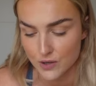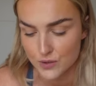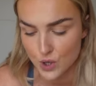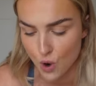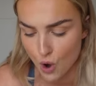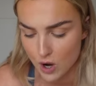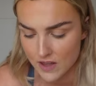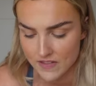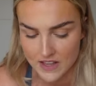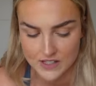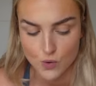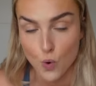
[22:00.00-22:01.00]
So it's all in
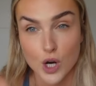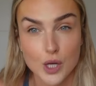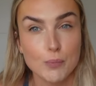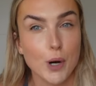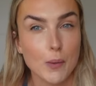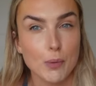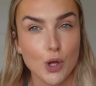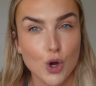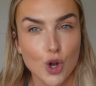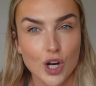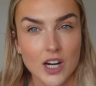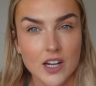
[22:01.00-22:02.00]
this orchid purple
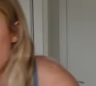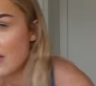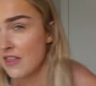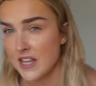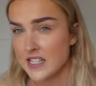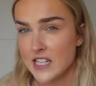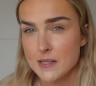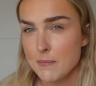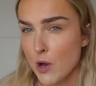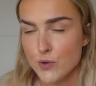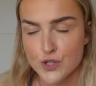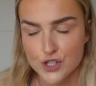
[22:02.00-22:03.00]
color. This is
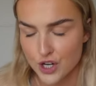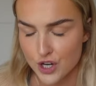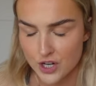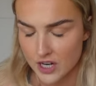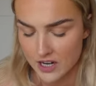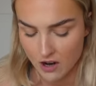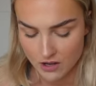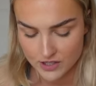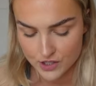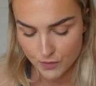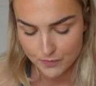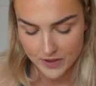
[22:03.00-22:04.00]
most certainly not
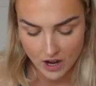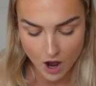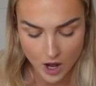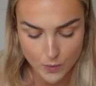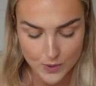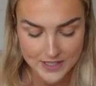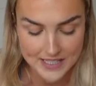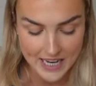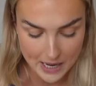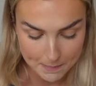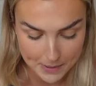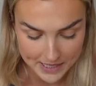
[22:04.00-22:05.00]
something I would
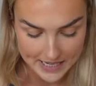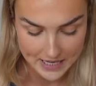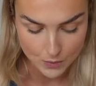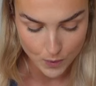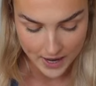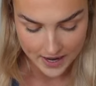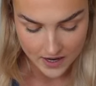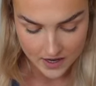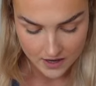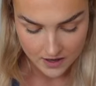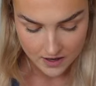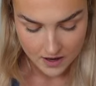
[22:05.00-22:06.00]
typically
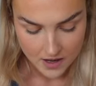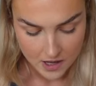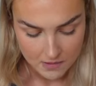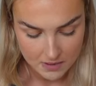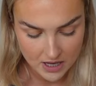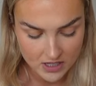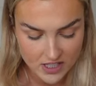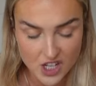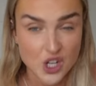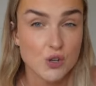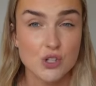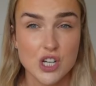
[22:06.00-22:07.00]
wear, because I
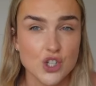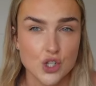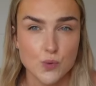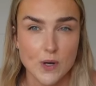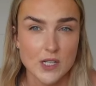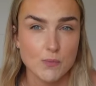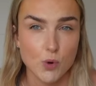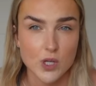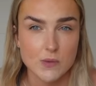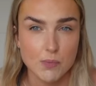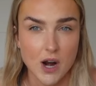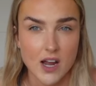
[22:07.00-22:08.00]
usually just wear
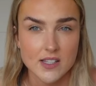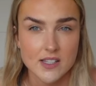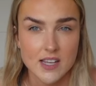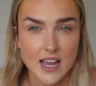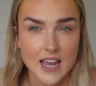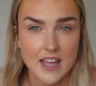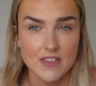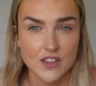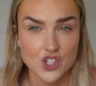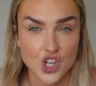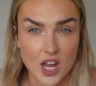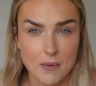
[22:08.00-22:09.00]
sports bras in the
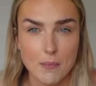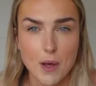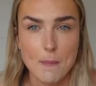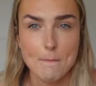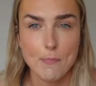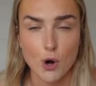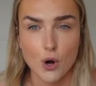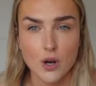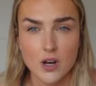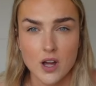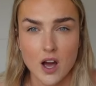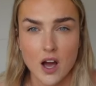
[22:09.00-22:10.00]
gym,
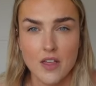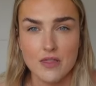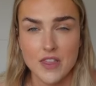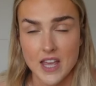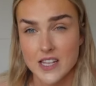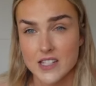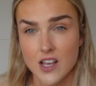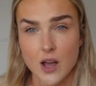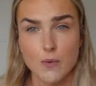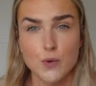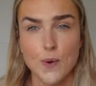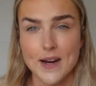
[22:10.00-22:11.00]
but this
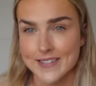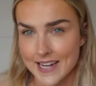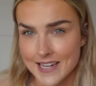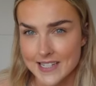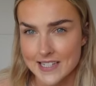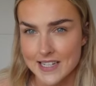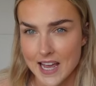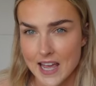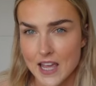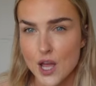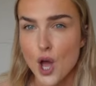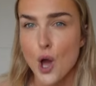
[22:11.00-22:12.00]
I would wear day to
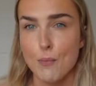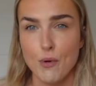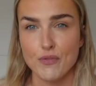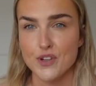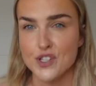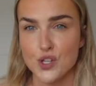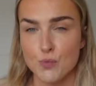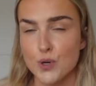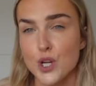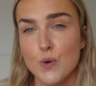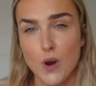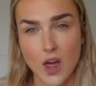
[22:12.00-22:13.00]
day. But for someone
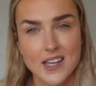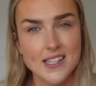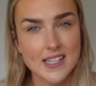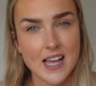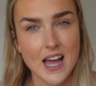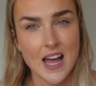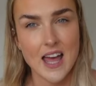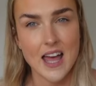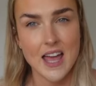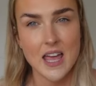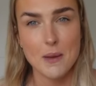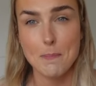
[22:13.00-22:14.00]
who likes
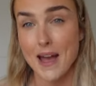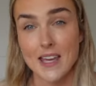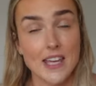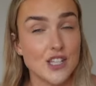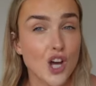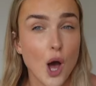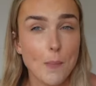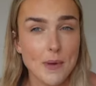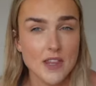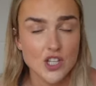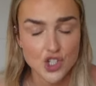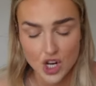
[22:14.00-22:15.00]
a baggy top
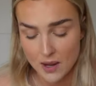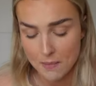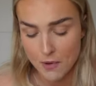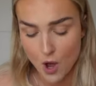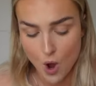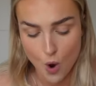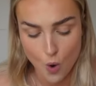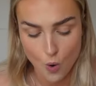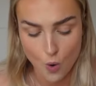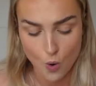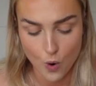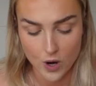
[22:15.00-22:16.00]
in the gym,
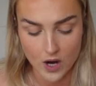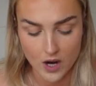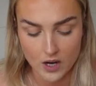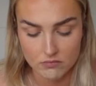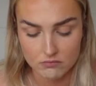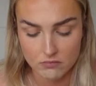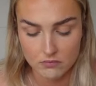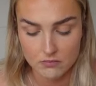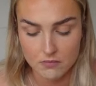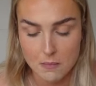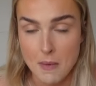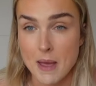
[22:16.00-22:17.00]
or
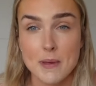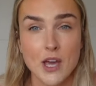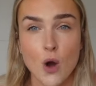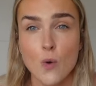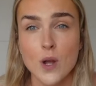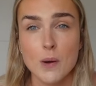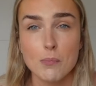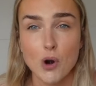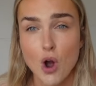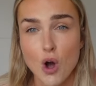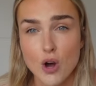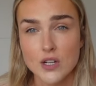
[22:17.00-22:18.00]
maybe going
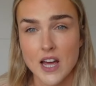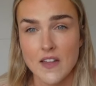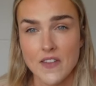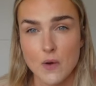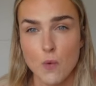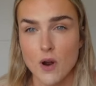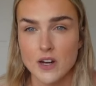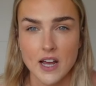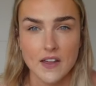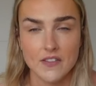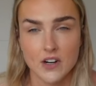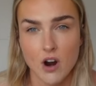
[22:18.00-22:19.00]
abroad and they want to
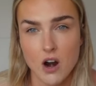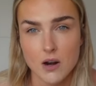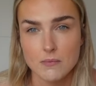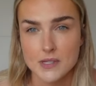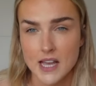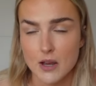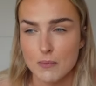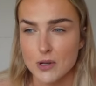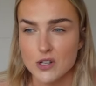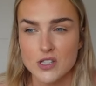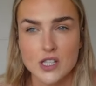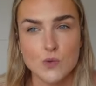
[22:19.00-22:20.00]
get their arms out
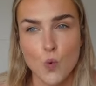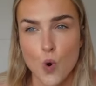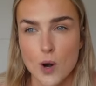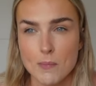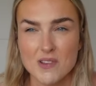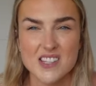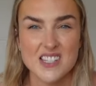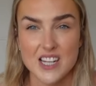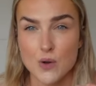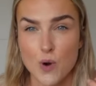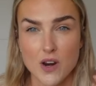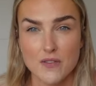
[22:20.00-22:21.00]
because it's warm but
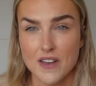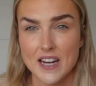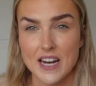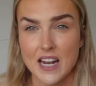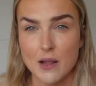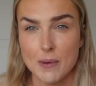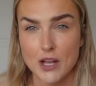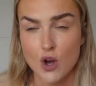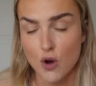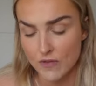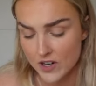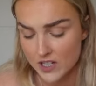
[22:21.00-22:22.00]
still want to feel a little bit
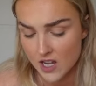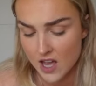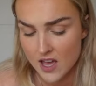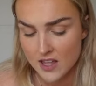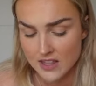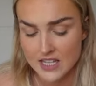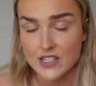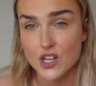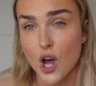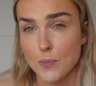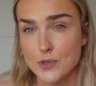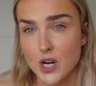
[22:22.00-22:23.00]
covered, these
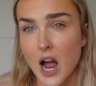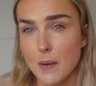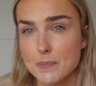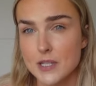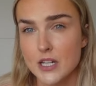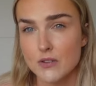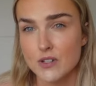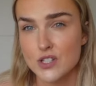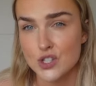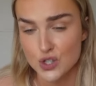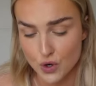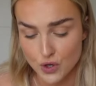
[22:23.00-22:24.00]
tops are absolutely
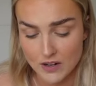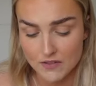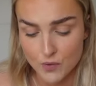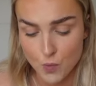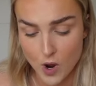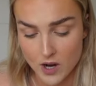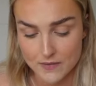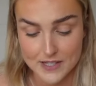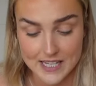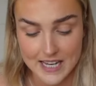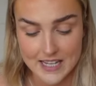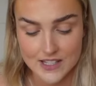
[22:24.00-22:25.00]
stunning from what I've
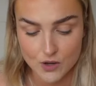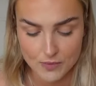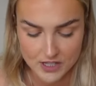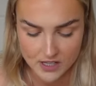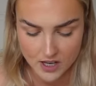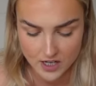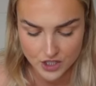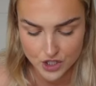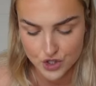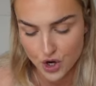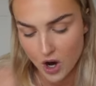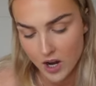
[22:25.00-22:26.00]
seen. So I'm excited to
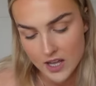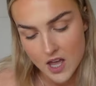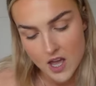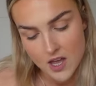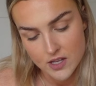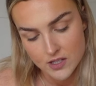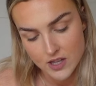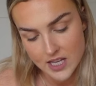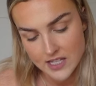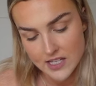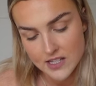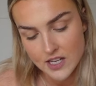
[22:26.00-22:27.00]
try. So
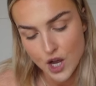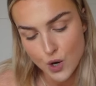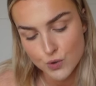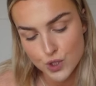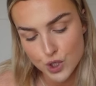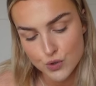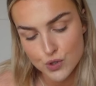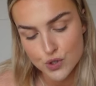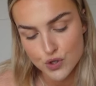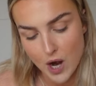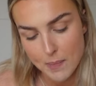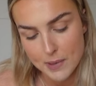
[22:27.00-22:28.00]
this is the go-to
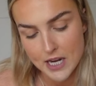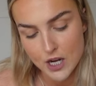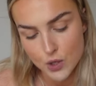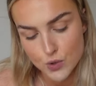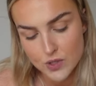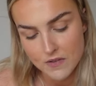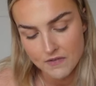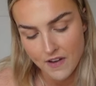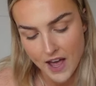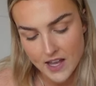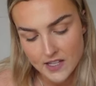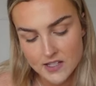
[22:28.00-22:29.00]
strappy loose
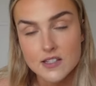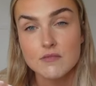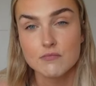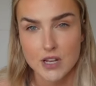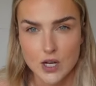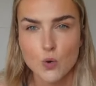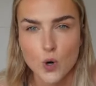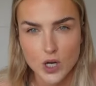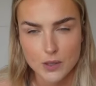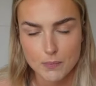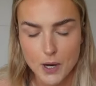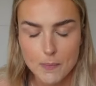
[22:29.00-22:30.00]
vest in
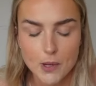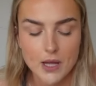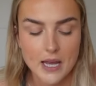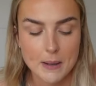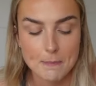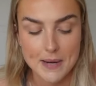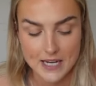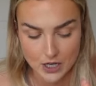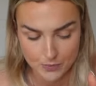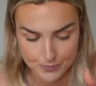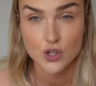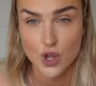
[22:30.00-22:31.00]
orchid purple in
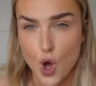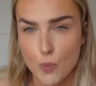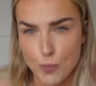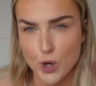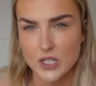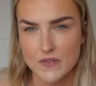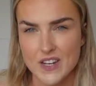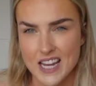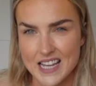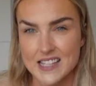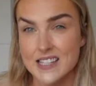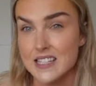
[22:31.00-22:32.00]
medium. So the whole point of it
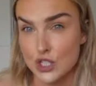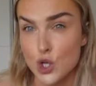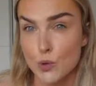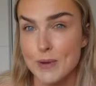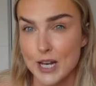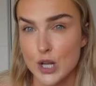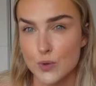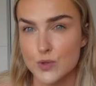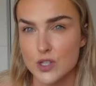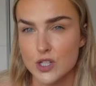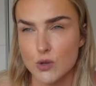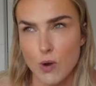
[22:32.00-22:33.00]
is to be loose.
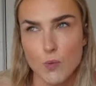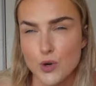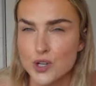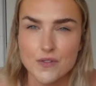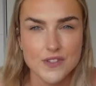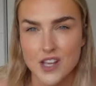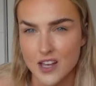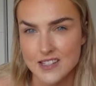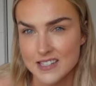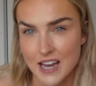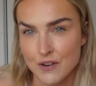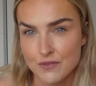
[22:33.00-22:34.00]
So I wouldn't have
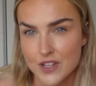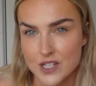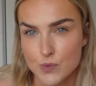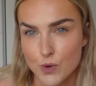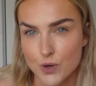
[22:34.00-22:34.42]
sized down for this